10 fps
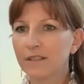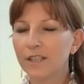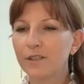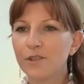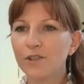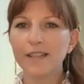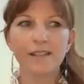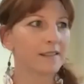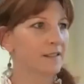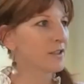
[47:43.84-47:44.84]
Can you
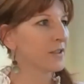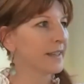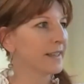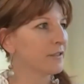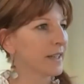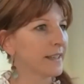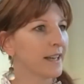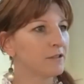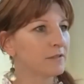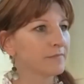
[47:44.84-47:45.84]
try it right
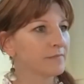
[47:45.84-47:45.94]
now?